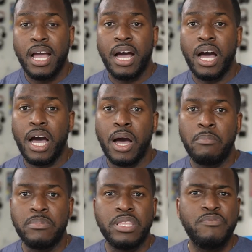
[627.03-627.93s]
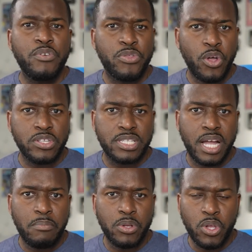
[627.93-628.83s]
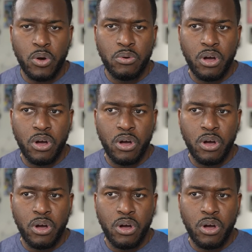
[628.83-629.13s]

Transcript: Um, leave your thoughts down below.